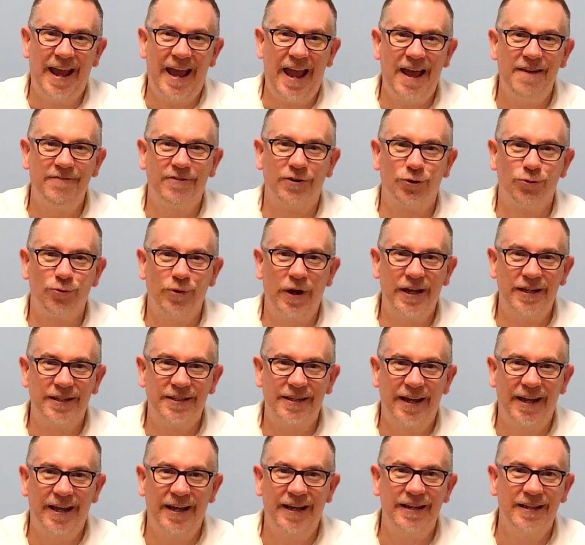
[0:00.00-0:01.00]
have a great
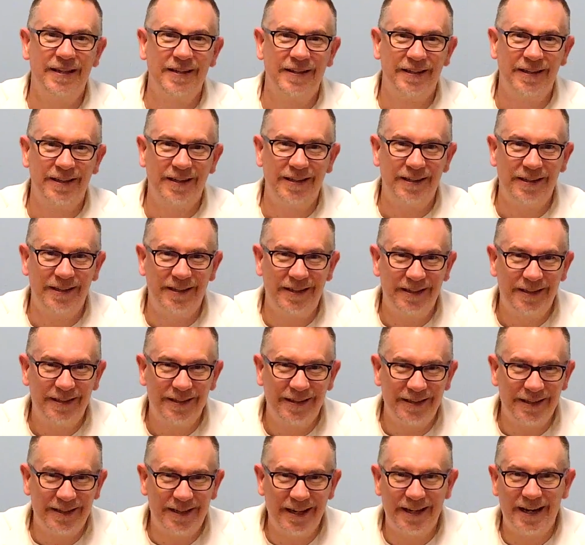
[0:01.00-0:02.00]
day.
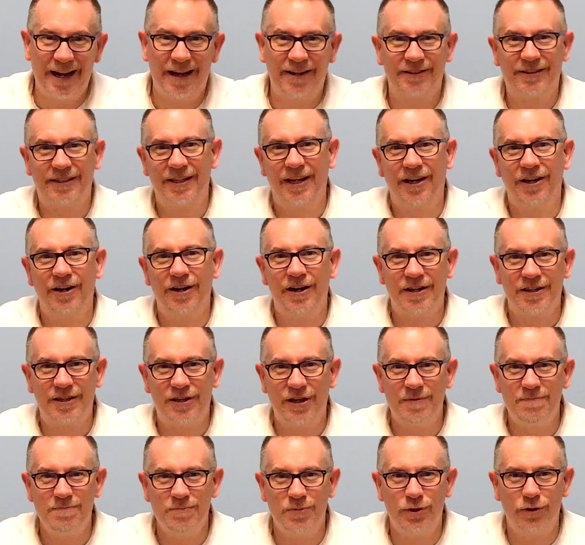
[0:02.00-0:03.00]
Get out there,
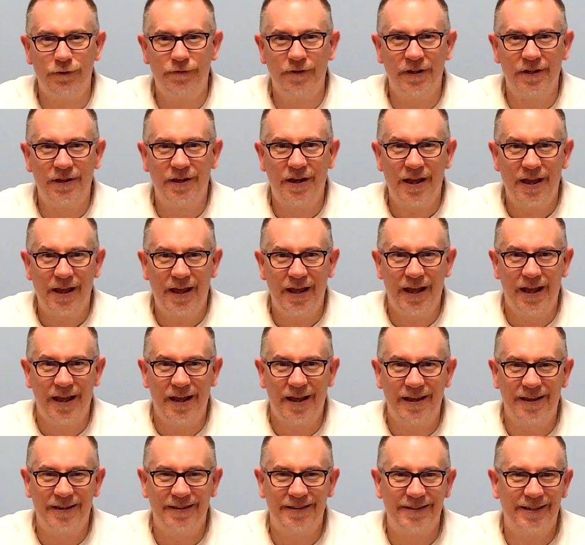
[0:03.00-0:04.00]
get moving,
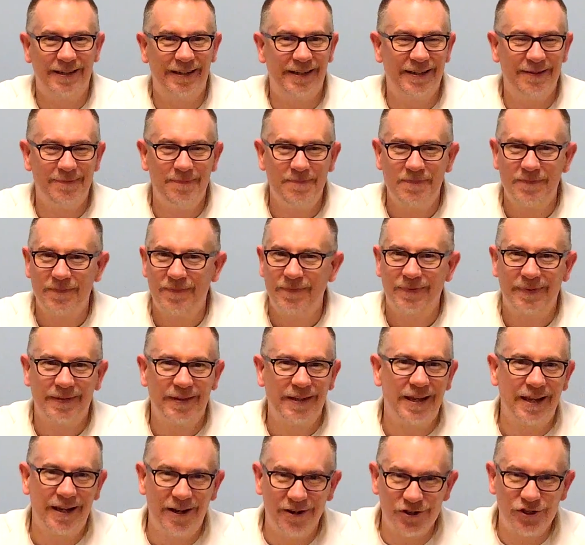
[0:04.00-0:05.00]
and
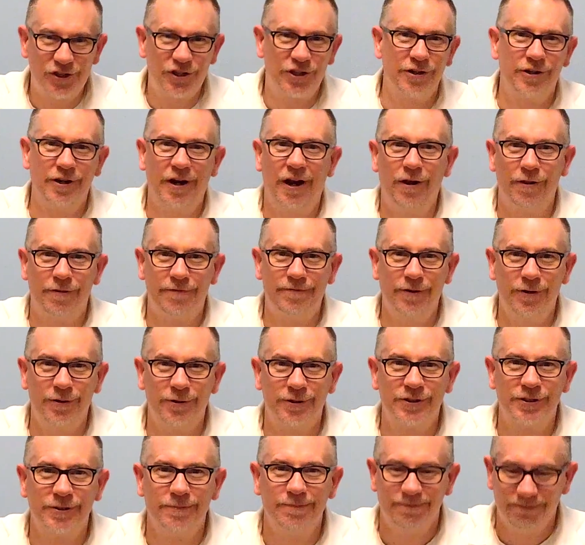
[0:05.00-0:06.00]
here's to your health,
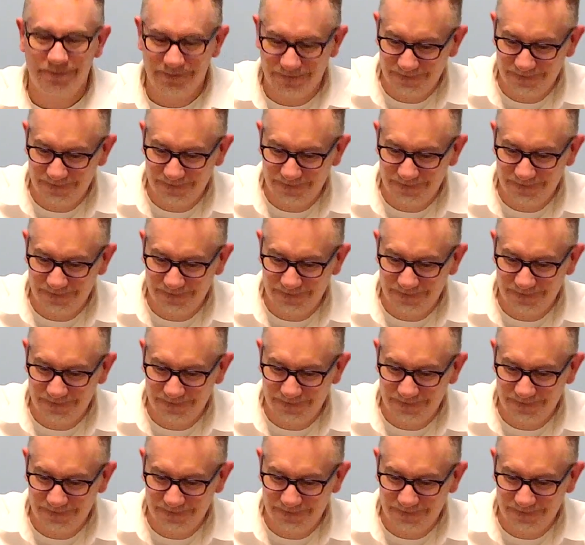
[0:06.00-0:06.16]
folks.